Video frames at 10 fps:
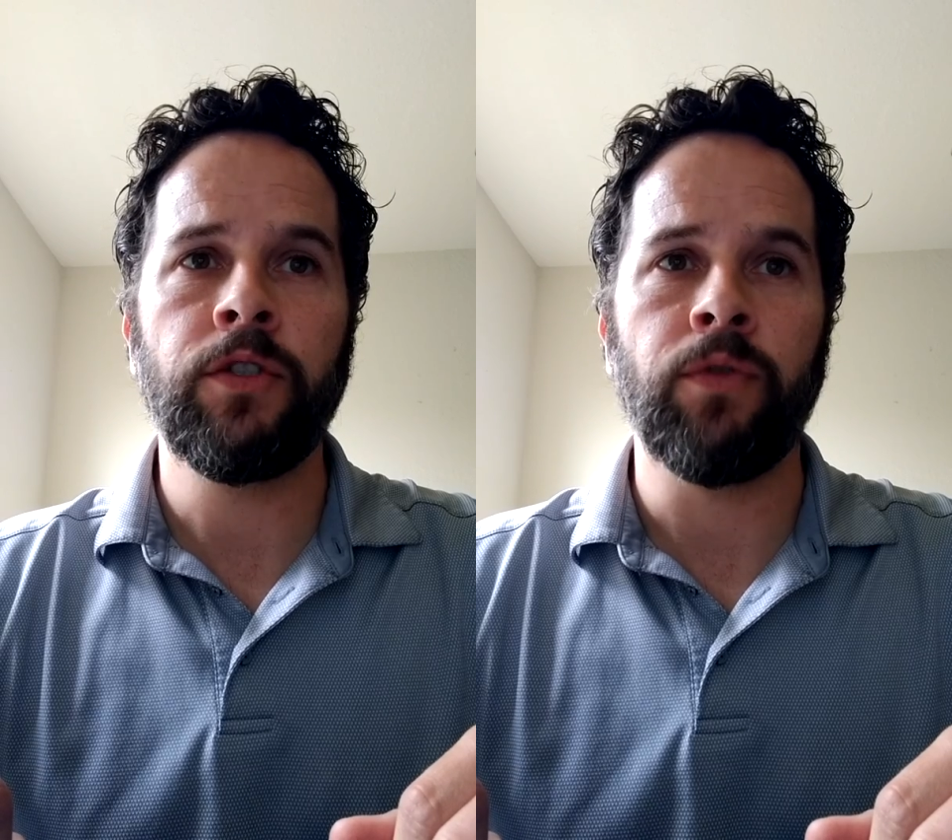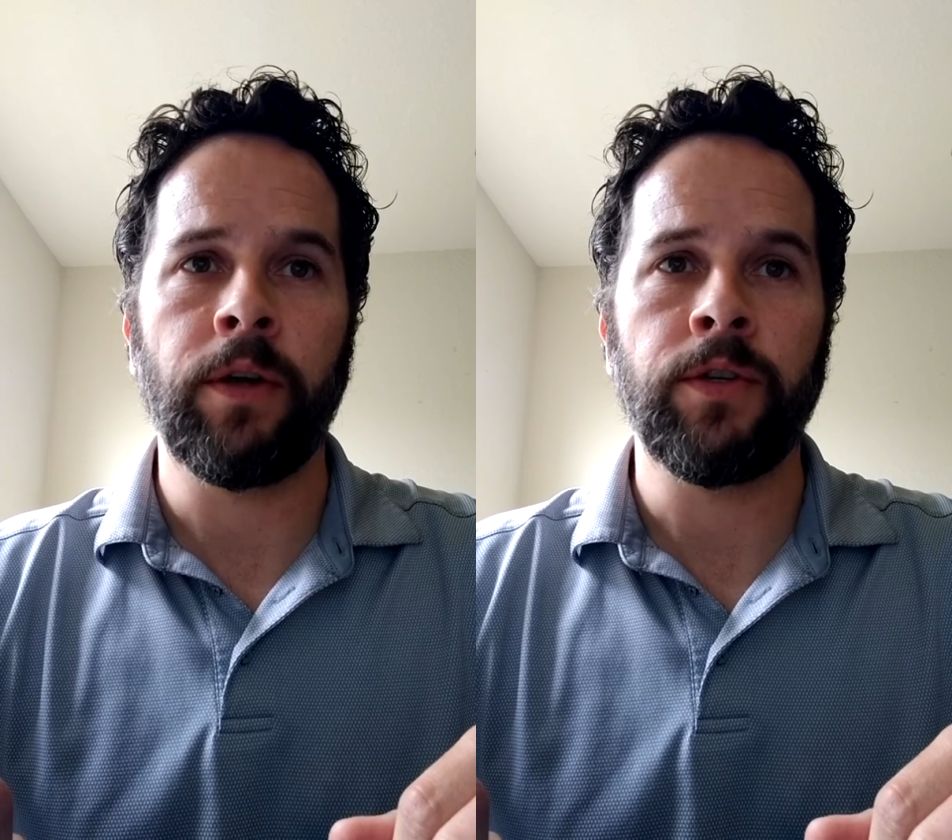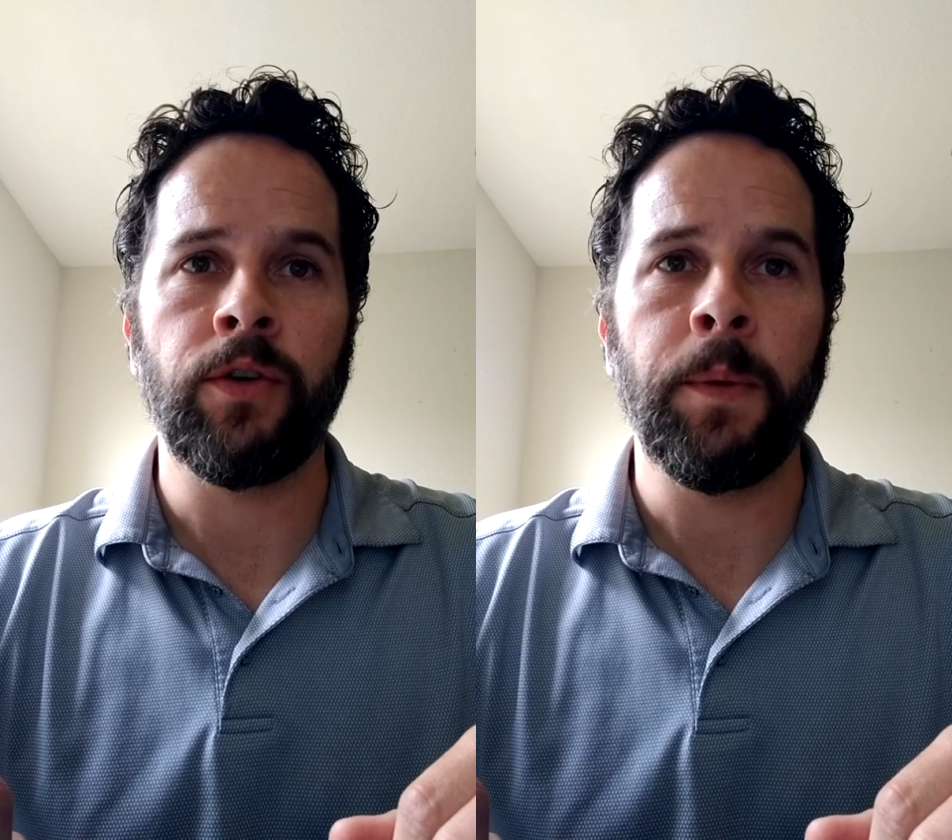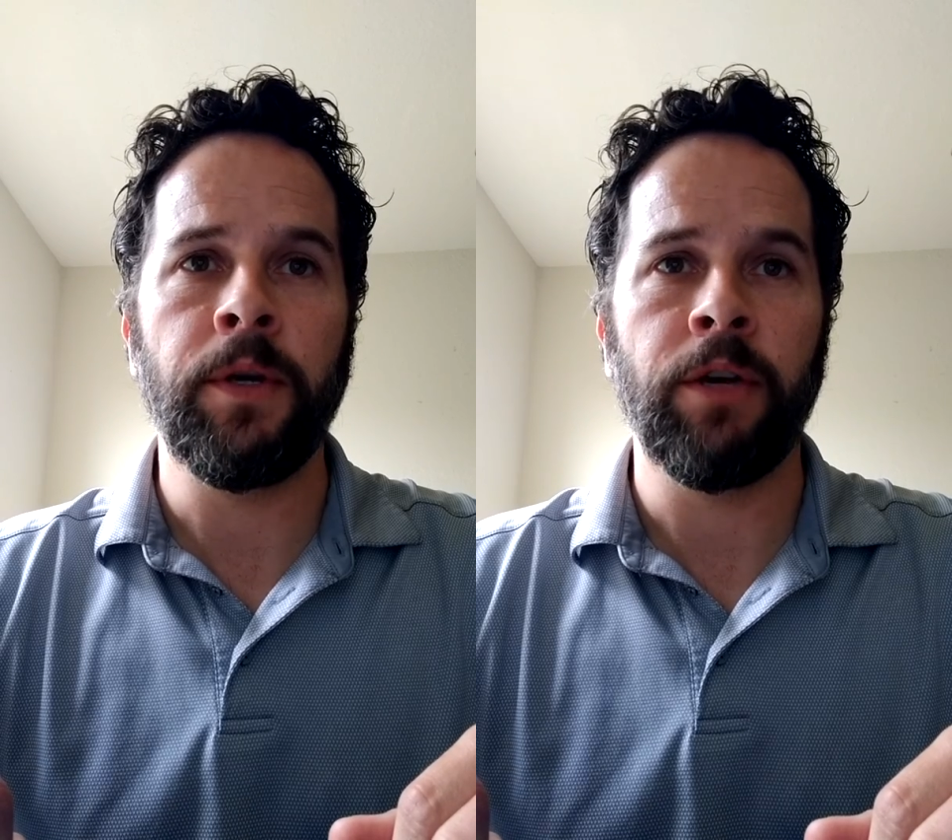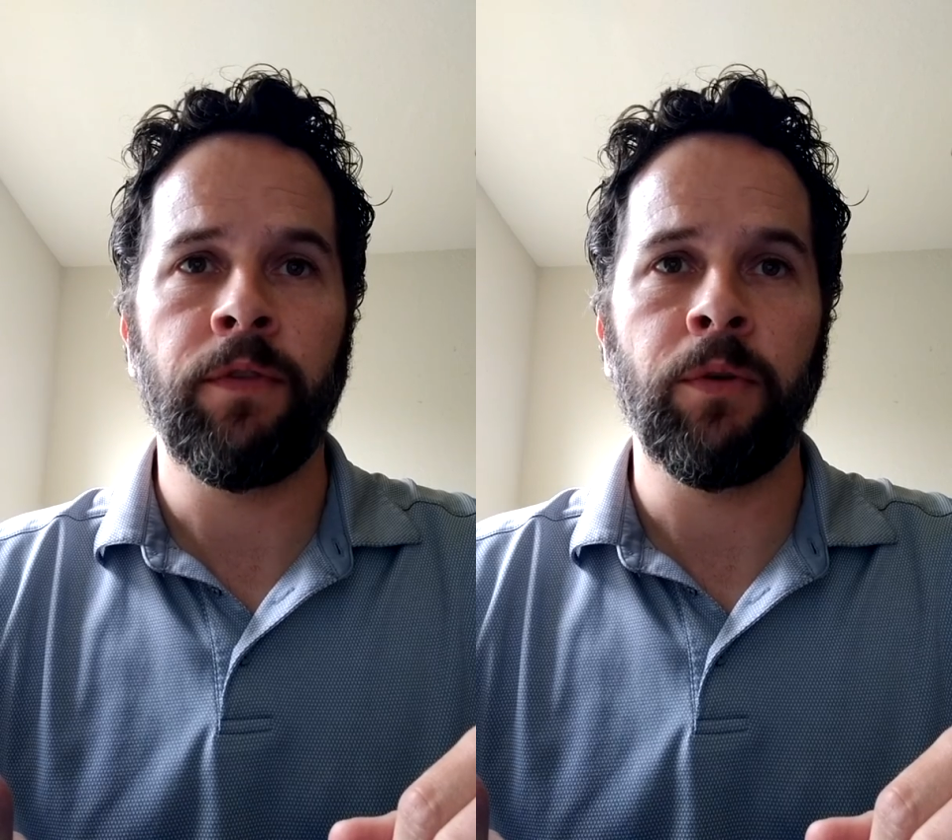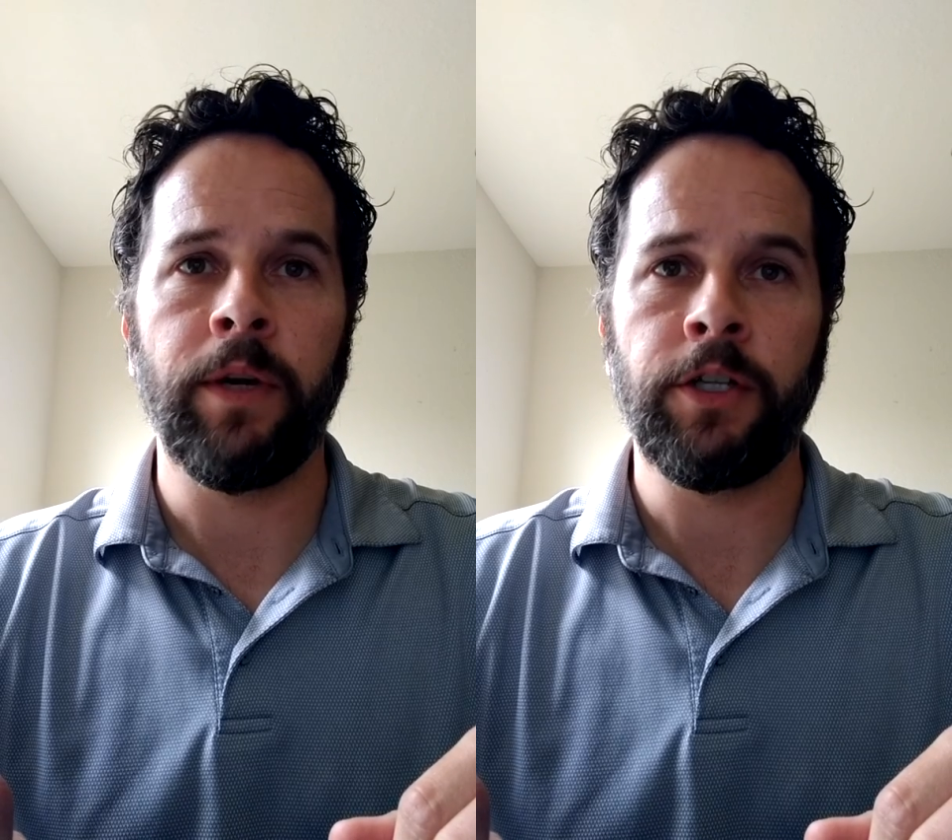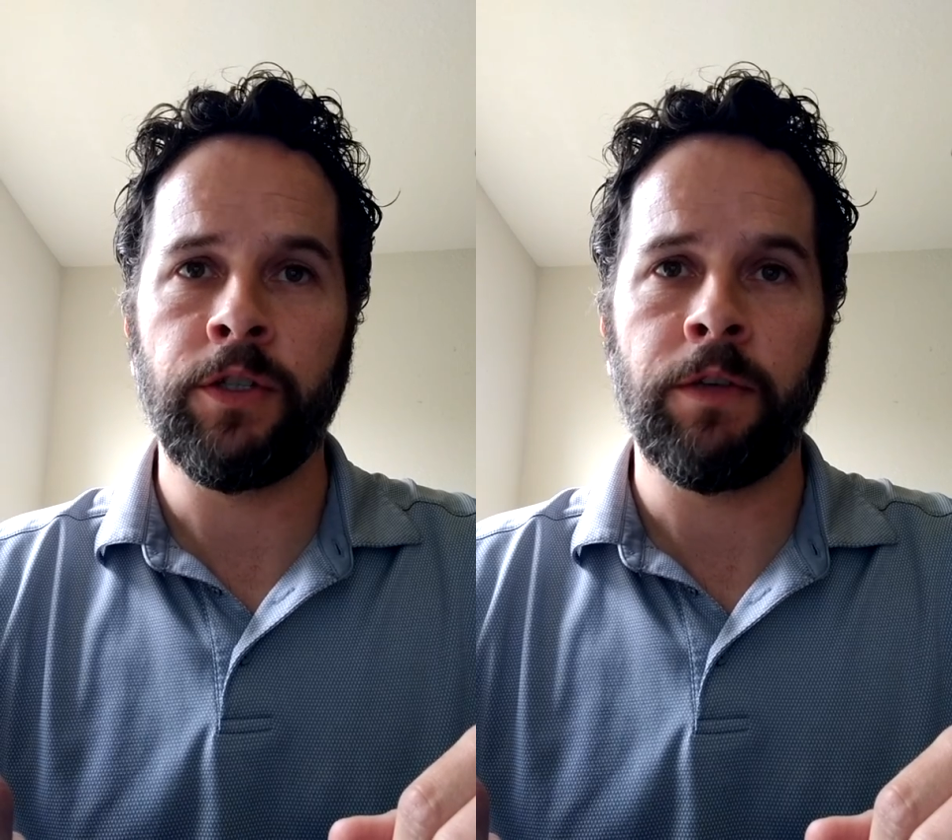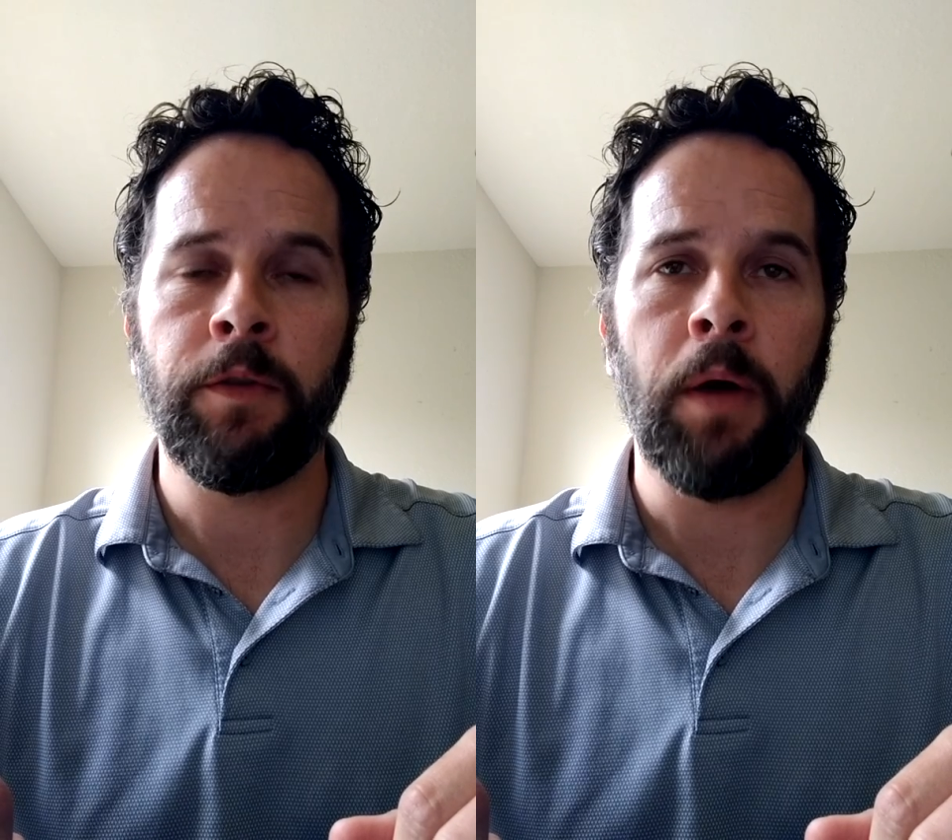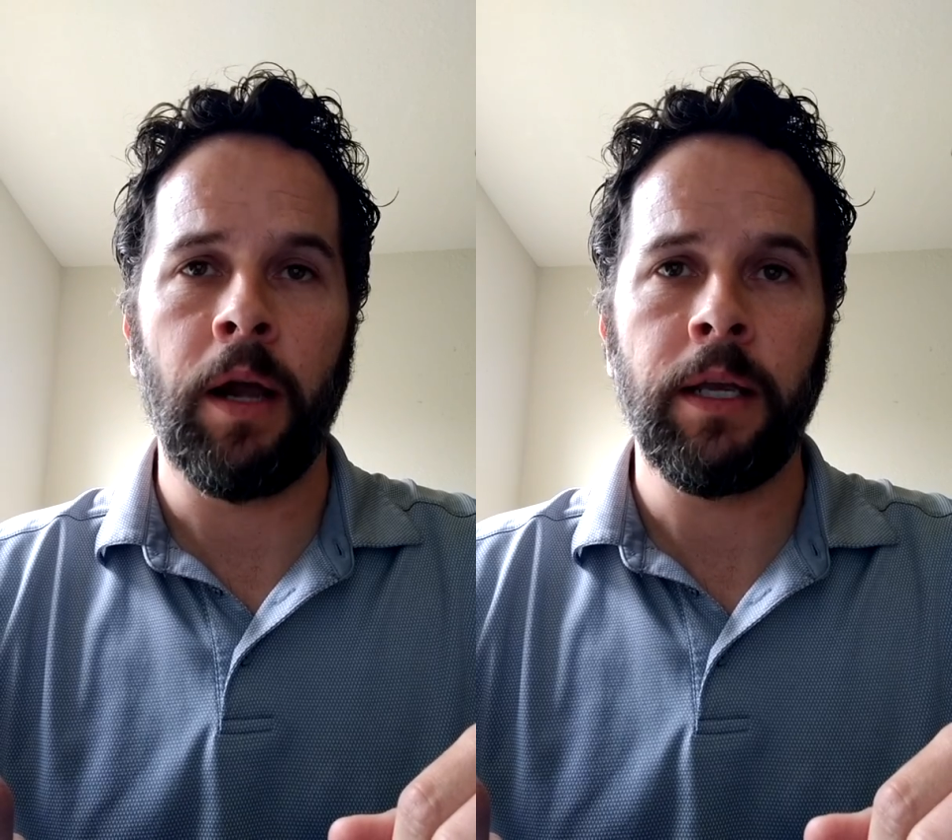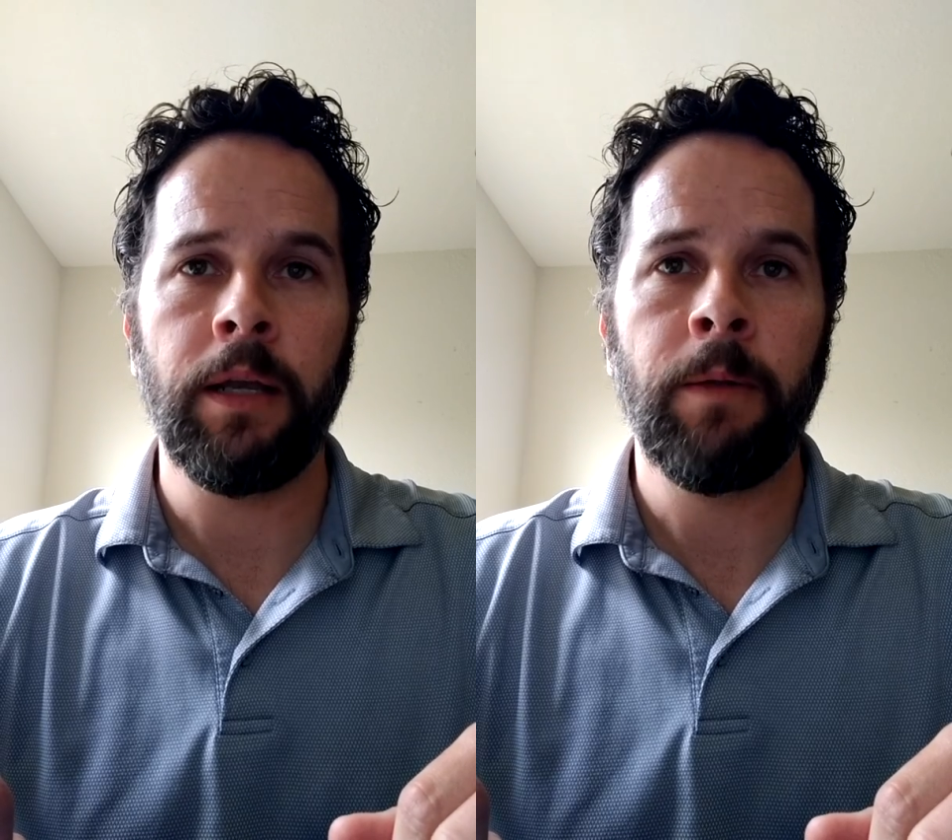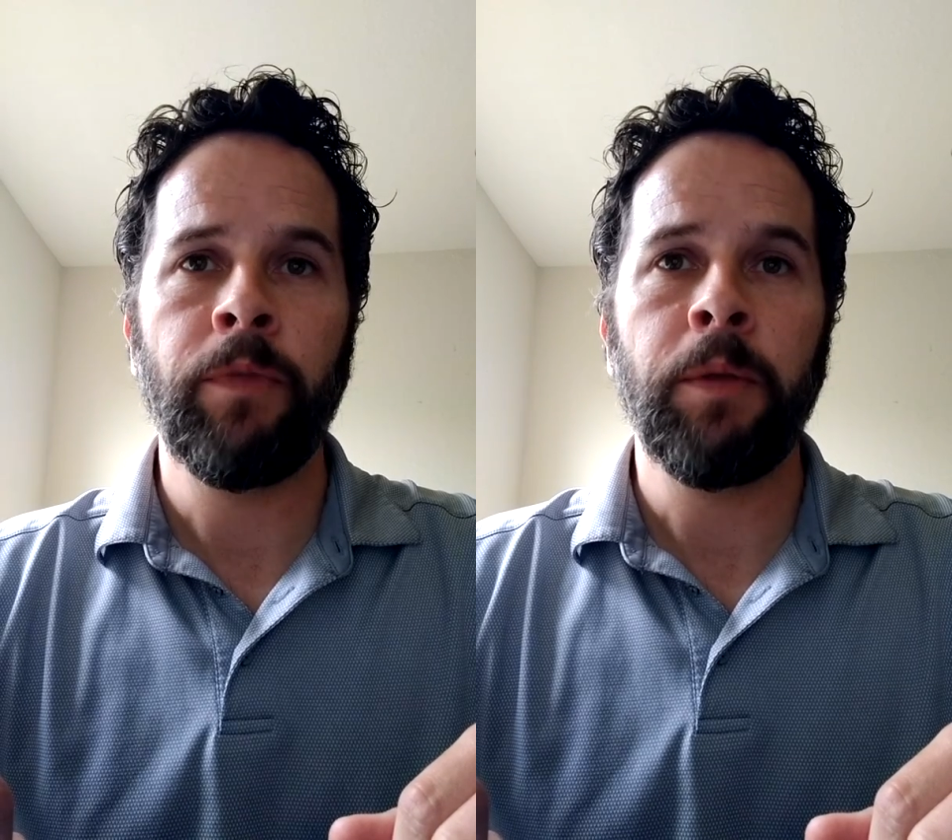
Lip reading: structure in the different regions of the body,